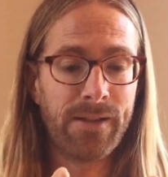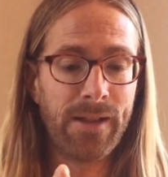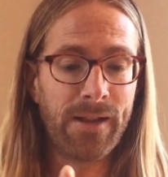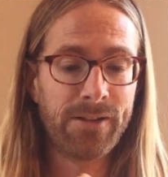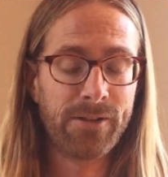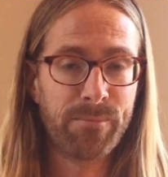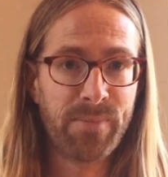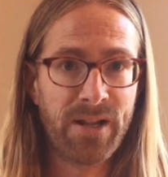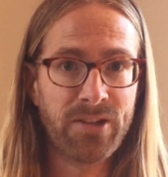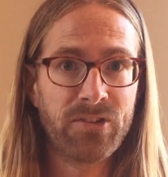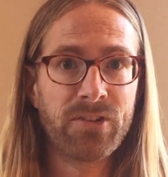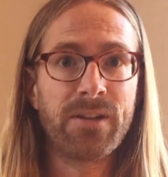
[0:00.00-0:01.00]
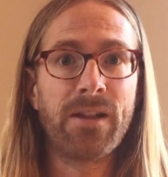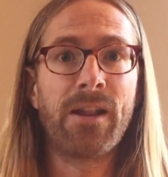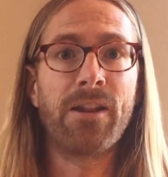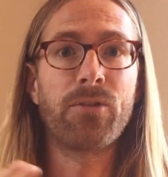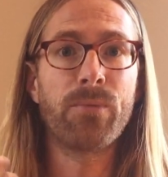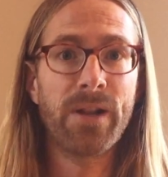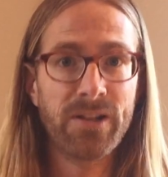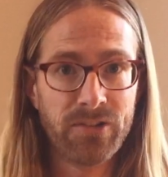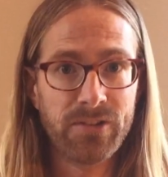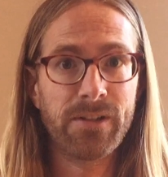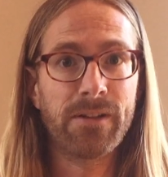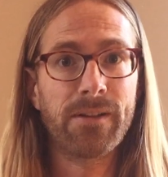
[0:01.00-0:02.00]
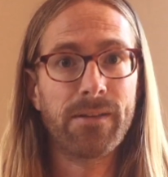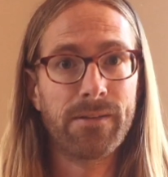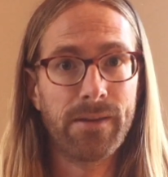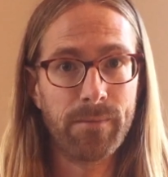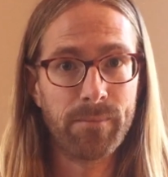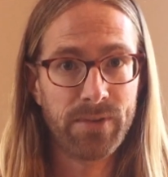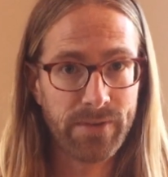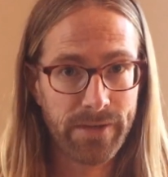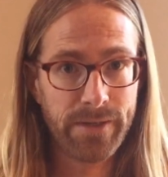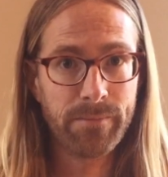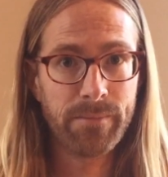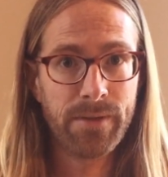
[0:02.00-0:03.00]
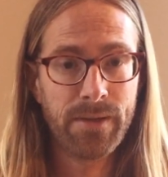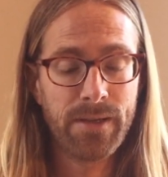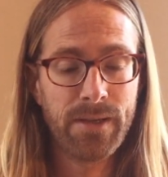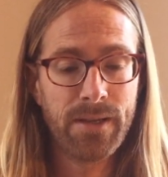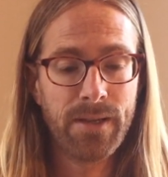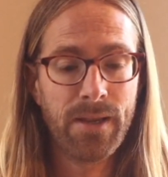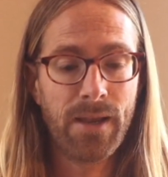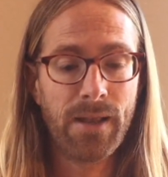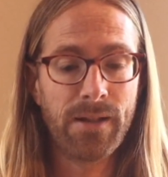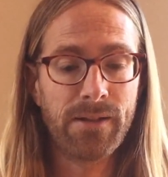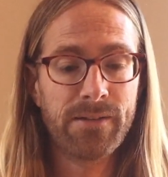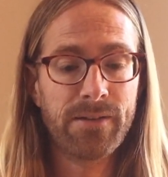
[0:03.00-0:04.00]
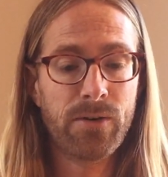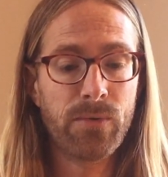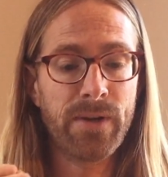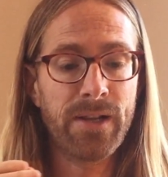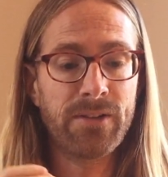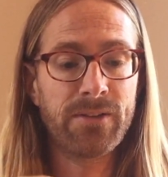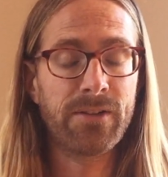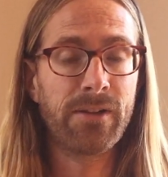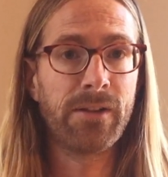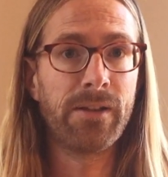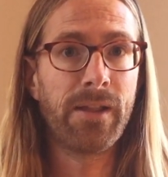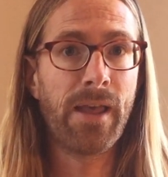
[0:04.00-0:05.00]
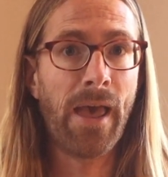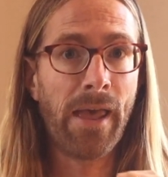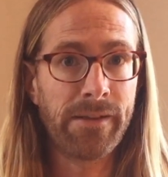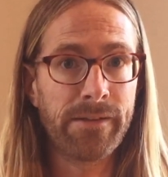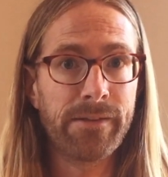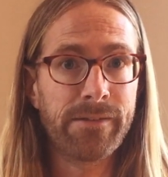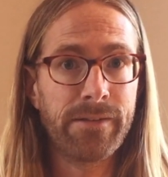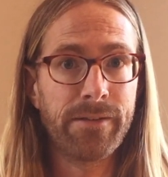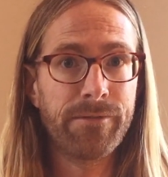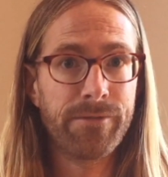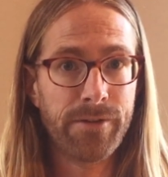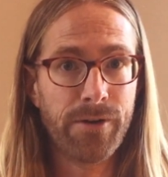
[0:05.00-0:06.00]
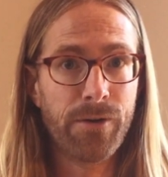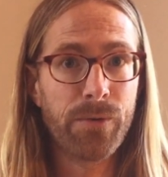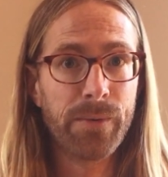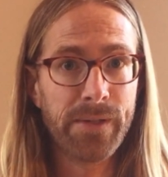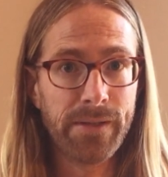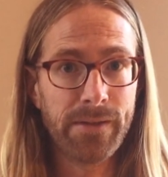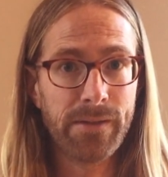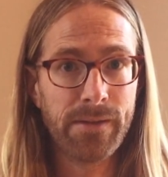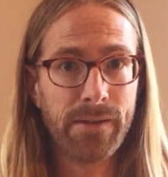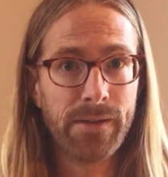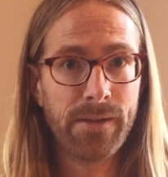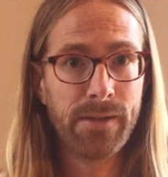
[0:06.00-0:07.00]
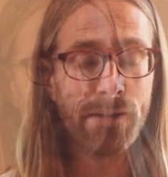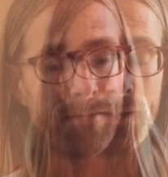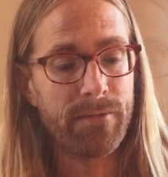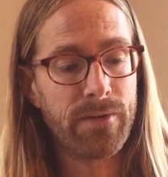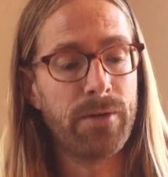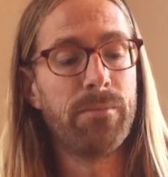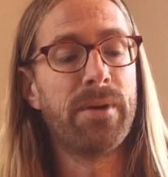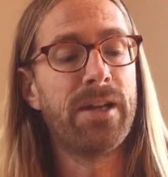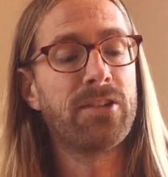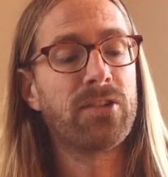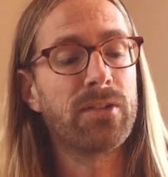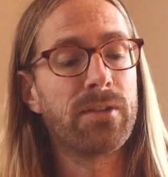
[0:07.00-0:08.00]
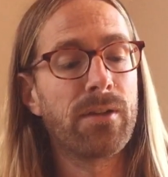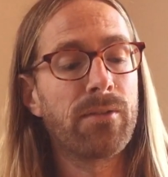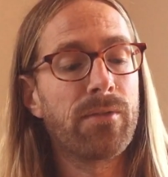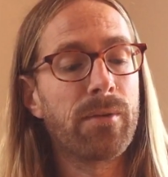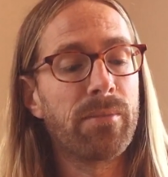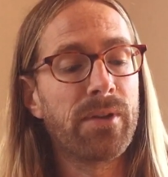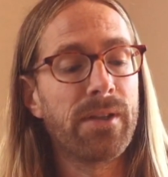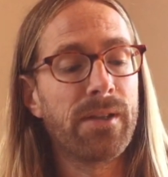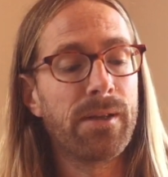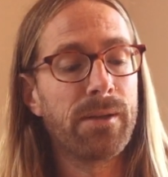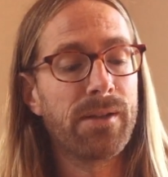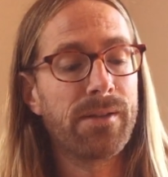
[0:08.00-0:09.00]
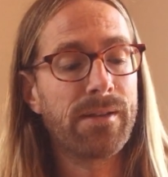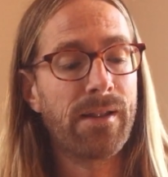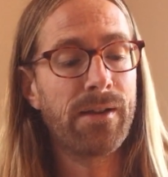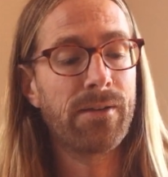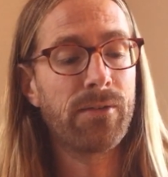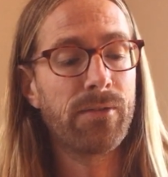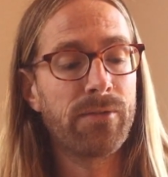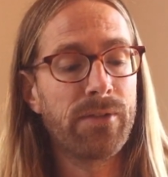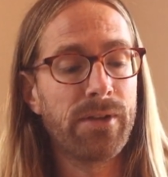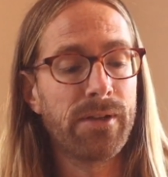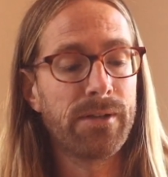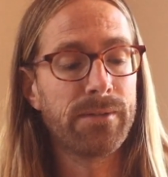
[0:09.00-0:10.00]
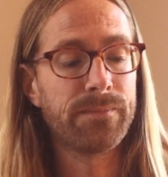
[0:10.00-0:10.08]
expansion and attraction at the same time, and it creates an endlessly flow within. If you imagine that from the center of the